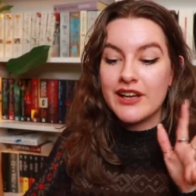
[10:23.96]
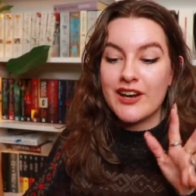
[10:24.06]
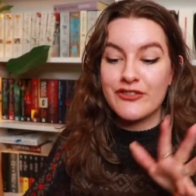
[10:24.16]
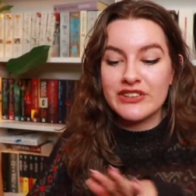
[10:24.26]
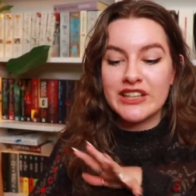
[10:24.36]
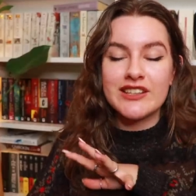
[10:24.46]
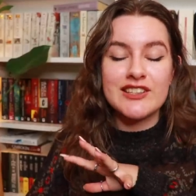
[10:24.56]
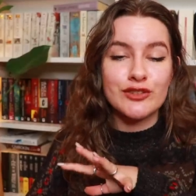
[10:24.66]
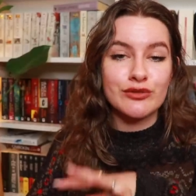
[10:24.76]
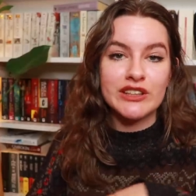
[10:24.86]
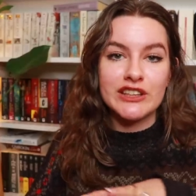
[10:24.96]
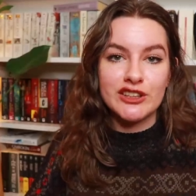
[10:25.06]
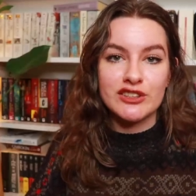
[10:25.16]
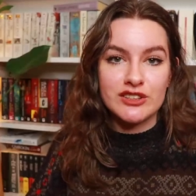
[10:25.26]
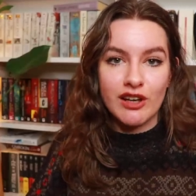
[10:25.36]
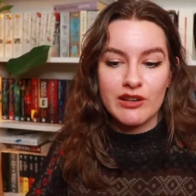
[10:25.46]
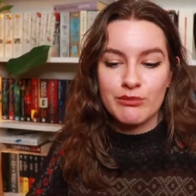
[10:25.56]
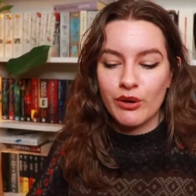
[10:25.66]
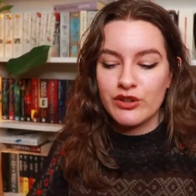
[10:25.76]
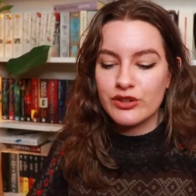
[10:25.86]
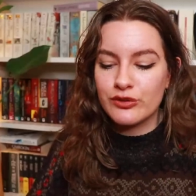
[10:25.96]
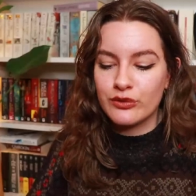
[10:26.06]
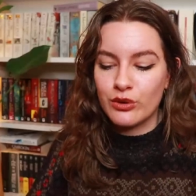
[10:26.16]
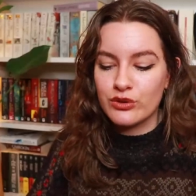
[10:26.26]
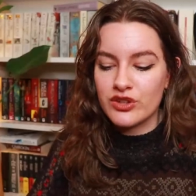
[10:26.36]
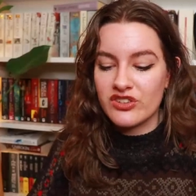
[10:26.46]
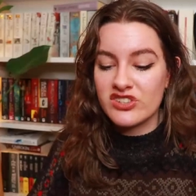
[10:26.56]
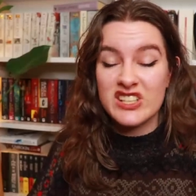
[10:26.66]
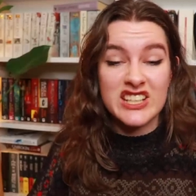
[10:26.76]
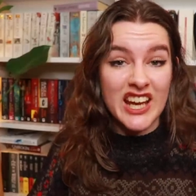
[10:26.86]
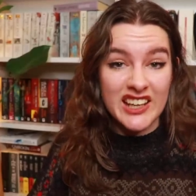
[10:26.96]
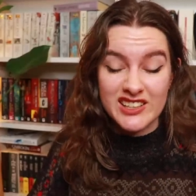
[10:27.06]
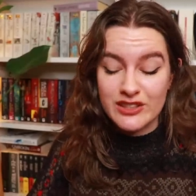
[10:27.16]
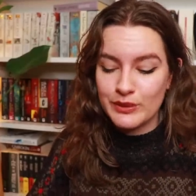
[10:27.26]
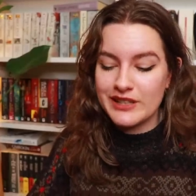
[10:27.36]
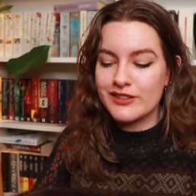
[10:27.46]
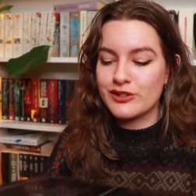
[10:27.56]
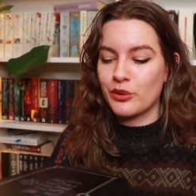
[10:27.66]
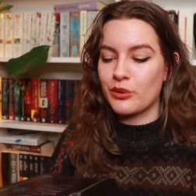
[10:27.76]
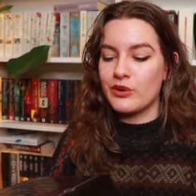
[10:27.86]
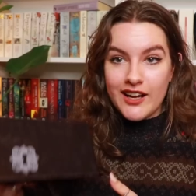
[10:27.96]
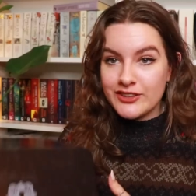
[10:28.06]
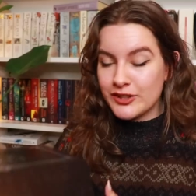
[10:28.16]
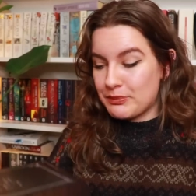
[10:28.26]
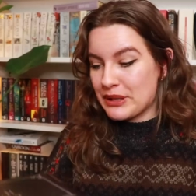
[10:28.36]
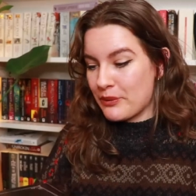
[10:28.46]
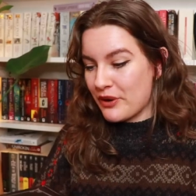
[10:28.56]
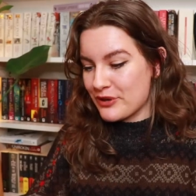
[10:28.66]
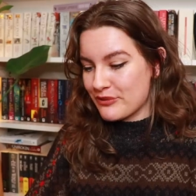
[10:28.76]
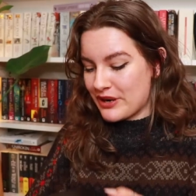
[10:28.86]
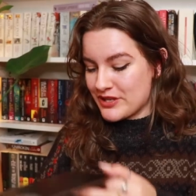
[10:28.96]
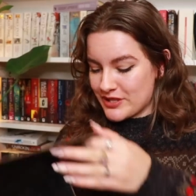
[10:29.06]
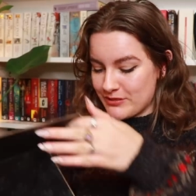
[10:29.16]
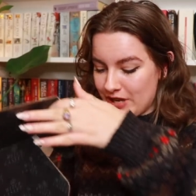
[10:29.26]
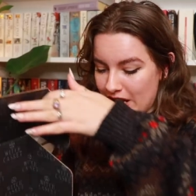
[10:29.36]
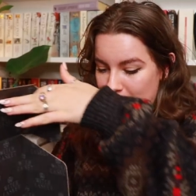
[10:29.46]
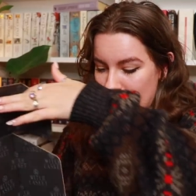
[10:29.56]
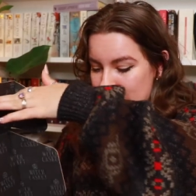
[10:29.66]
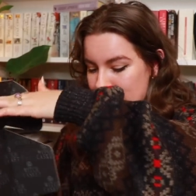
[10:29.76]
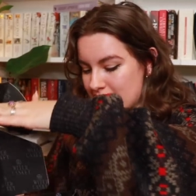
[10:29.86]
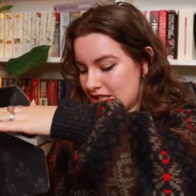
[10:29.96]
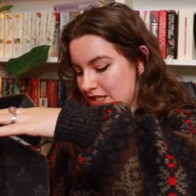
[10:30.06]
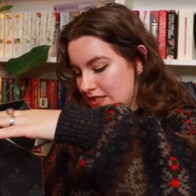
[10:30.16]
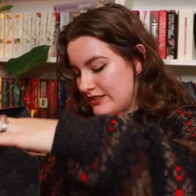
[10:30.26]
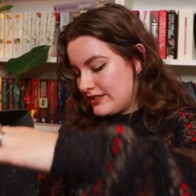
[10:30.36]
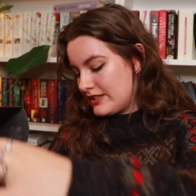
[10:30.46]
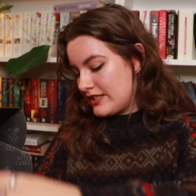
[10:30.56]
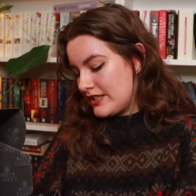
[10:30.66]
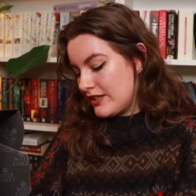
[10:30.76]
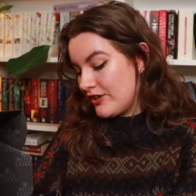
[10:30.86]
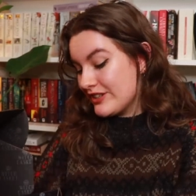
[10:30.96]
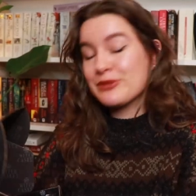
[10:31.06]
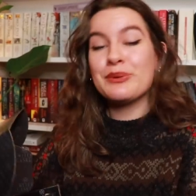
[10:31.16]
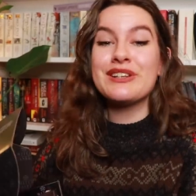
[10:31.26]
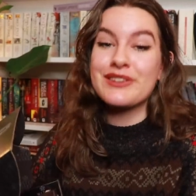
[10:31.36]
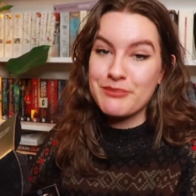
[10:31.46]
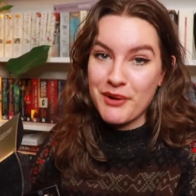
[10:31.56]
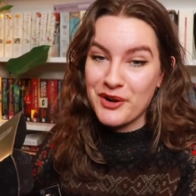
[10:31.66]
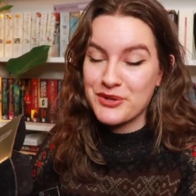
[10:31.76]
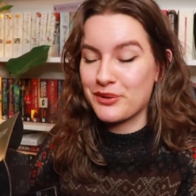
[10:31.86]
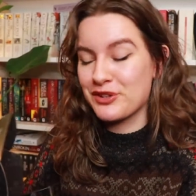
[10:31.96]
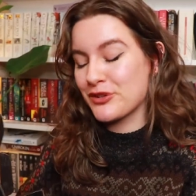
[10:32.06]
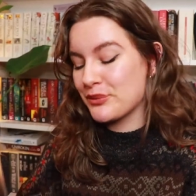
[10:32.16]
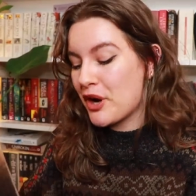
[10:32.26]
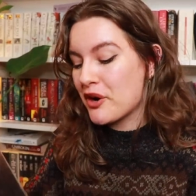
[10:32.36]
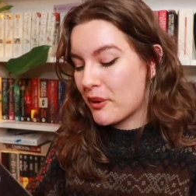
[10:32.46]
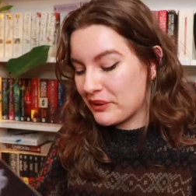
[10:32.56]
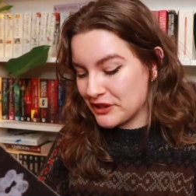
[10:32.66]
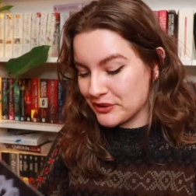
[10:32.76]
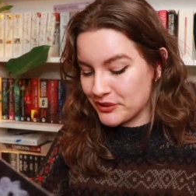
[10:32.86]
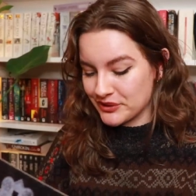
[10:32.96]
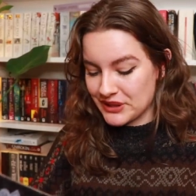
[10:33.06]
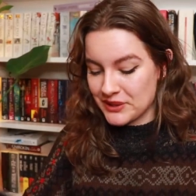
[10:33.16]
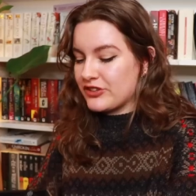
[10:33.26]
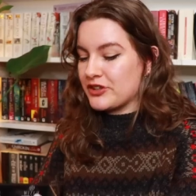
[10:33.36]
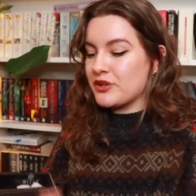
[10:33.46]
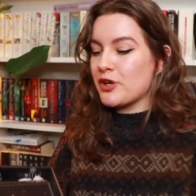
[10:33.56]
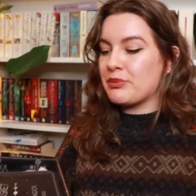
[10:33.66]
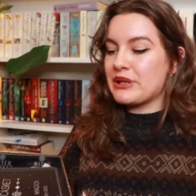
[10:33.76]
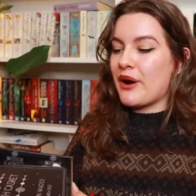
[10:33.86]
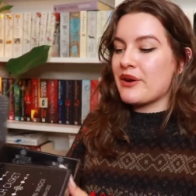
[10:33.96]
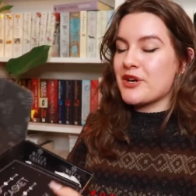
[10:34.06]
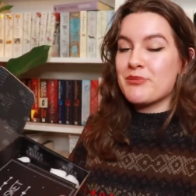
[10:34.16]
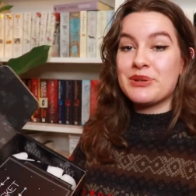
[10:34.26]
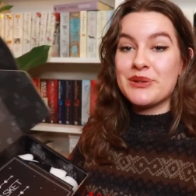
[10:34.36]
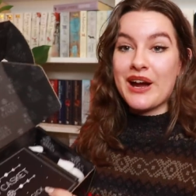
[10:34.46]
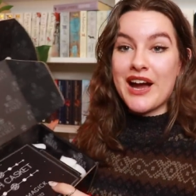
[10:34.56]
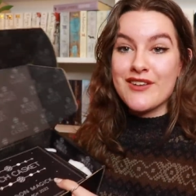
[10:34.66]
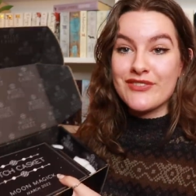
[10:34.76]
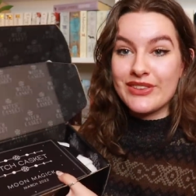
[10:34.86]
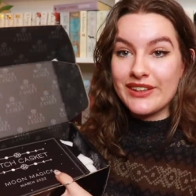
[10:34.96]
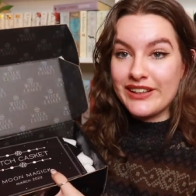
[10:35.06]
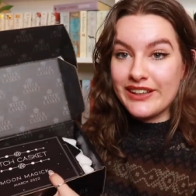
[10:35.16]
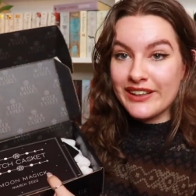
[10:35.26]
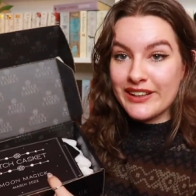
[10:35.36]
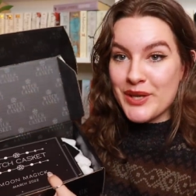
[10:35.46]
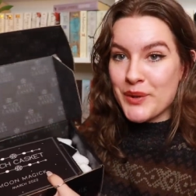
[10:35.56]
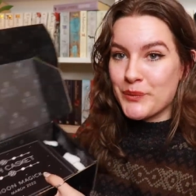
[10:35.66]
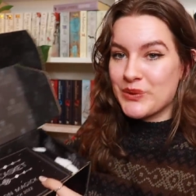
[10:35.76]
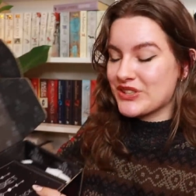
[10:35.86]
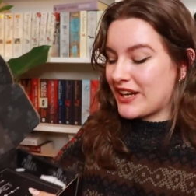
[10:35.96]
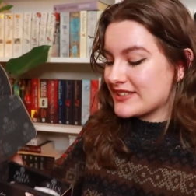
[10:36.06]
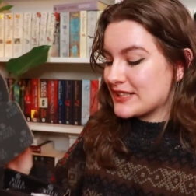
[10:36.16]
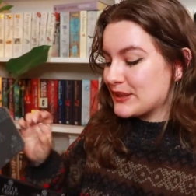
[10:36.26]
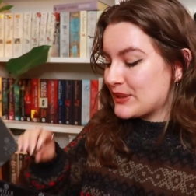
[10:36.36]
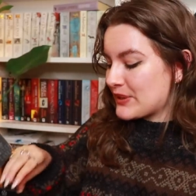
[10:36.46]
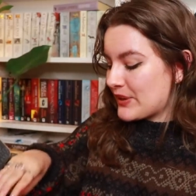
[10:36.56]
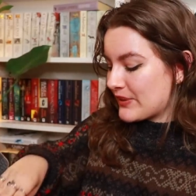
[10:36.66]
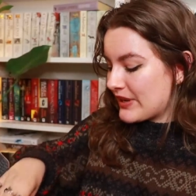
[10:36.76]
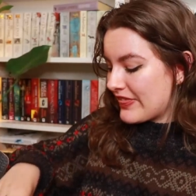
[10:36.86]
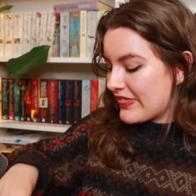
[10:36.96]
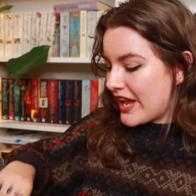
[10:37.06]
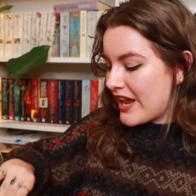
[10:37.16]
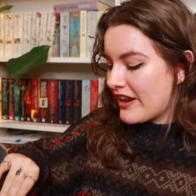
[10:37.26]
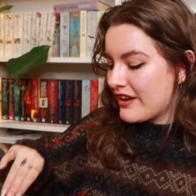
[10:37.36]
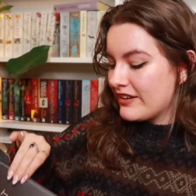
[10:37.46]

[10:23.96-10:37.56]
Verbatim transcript: I feel like these are really good starting points for just getting into it. So I'll just pick one at random and see. Oh, this one is the March one, so we are going in order. So you open it on up, you have the Witch Casket logo and then